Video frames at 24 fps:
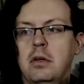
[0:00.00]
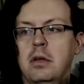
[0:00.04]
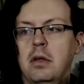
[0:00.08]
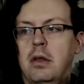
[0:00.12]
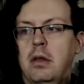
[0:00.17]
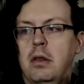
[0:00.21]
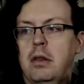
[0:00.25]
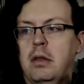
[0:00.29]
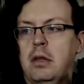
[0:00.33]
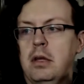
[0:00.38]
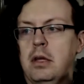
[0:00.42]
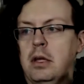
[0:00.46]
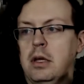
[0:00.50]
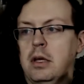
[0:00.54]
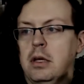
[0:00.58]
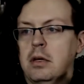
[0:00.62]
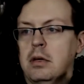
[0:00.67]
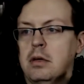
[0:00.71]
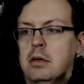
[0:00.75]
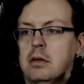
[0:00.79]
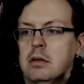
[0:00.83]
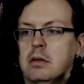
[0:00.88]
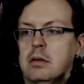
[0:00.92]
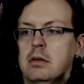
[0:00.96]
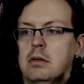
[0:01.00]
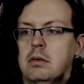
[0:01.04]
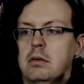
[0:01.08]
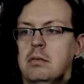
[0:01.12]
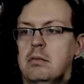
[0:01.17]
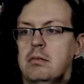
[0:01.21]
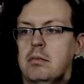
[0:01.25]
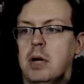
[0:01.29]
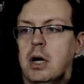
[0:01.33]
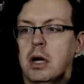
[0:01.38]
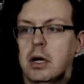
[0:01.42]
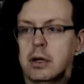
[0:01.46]
the
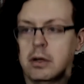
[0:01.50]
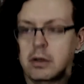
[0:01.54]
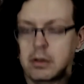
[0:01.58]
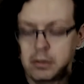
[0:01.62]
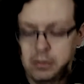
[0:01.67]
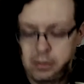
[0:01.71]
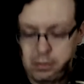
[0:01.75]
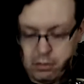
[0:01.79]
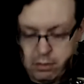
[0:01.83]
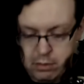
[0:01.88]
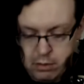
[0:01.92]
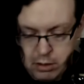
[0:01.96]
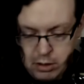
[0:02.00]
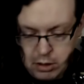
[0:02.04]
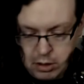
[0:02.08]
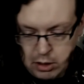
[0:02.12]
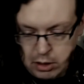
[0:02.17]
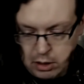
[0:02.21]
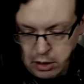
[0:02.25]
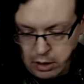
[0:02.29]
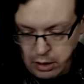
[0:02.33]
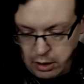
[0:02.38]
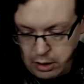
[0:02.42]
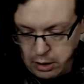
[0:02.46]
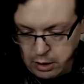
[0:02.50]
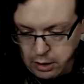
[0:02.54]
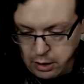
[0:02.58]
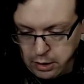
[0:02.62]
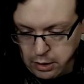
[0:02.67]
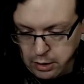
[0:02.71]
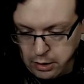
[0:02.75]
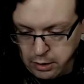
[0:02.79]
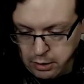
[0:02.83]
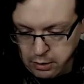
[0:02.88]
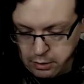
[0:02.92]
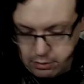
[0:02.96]
mongoose.
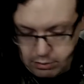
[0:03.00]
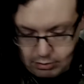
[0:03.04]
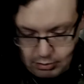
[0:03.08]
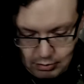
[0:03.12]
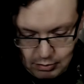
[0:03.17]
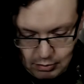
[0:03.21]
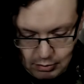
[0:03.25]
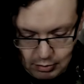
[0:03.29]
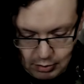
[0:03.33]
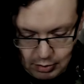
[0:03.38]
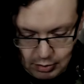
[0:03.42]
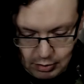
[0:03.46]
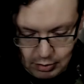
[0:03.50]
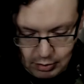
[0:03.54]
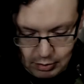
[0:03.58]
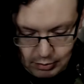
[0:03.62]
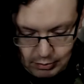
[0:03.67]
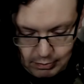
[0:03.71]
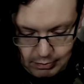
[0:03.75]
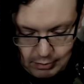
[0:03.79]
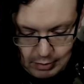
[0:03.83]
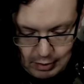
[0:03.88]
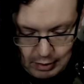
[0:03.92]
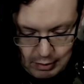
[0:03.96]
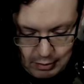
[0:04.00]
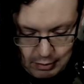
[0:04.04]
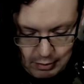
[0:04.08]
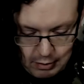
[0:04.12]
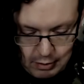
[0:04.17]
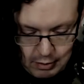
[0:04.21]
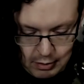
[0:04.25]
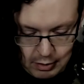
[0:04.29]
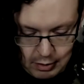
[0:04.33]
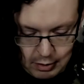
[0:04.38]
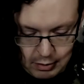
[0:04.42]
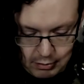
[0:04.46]
A little dent in
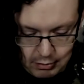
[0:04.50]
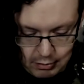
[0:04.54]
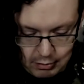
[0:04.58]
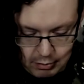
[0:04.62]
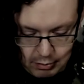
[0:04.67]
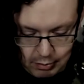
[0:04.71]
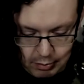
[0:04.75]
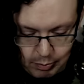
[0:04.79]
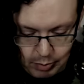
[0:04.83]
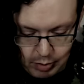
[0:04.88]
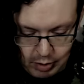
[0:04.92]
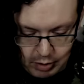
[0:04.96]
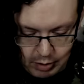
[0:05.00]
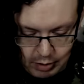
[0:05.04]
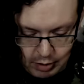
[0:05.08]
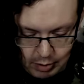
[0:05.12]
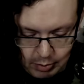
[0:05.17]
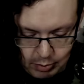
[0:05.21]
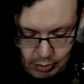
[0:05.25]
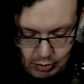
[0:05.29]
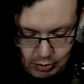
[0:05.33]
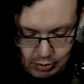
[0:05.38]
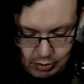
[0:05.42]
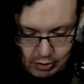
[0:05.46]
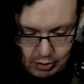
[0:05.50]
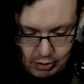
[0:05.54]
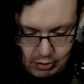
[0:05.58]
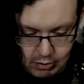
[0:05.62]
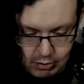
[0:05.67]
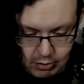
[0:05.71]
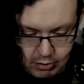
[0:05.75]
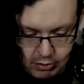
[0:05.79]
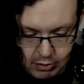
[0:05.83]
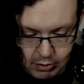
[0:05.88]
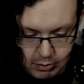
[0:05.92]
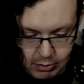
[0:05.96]
it. I guess the pin got pushed into it
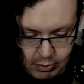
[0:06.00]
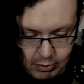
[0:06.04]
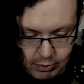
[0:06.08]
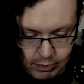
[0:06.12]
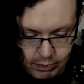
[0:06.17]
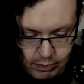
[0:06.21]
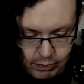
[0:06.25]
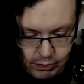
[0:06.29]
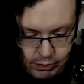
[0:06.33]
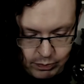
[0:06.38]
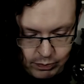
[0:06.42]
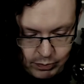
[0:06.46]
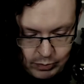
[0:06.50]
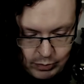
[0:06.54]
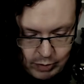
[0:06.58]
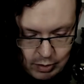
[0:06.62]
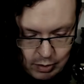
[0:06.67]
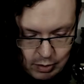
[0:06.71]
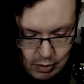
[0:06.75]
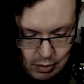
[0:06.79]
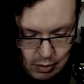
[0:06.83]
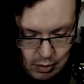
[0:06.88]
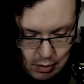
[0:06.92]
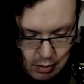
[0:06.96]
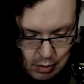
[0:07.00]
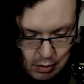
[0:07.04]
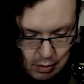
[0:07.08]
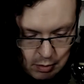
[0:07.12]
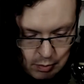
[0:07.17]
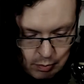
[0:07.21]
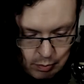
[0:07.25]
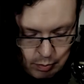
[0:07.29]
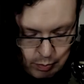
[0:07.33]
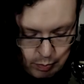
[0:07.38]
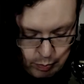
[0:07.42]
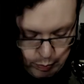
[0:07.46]
or something.
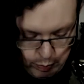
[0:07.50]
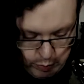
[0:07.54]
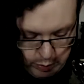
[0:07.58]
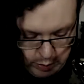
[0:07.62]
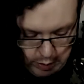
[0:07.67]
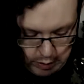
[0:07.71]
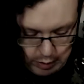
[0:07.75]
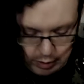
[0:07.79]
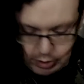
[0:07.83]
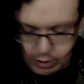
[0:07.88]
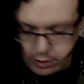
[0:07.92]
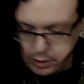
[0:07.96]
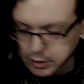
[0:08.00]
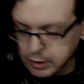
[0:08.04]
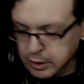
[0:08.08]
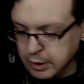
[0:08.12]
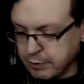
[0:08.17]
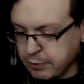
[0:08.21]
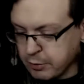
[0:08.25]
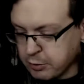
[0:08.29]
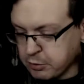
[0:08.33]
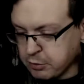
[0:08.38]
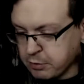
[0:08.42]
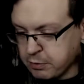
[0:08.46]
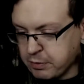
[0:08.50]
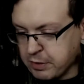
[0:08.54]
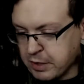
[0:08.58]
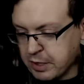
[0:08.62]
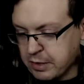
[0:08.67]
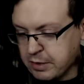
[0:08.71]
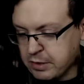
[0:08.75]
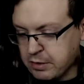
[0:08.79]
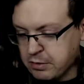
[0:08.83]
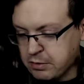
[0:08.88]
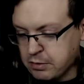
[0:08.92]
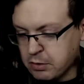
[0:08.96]
But I've also
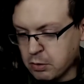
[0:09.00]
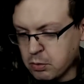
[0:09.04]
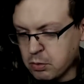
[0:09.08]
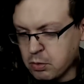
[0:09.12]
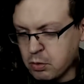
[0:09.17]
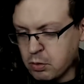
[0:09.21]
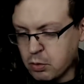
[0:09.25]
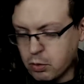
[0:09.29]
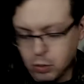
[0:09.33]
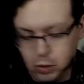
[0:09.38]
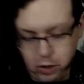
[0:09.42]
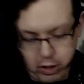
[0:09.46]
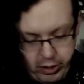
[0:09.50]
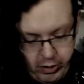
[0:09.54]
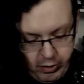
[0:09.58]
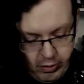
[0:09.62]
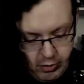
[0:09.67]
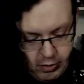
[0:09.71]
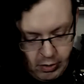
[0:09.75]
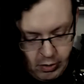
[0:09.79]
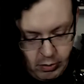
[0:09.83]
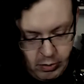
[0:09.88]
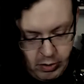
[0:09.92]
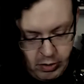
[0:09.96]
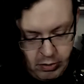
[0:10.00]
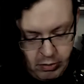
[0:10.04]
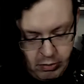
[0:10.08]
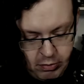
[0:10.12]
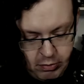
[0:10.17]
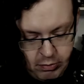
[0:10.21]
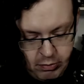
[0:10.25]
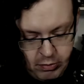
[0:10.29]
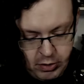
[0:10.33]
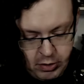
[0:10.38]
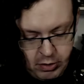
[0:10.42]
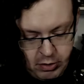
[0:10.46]
found these don't quite always
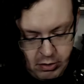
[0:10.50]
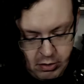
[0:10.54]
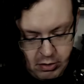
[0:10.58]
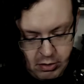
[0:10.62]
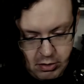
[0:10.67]
fit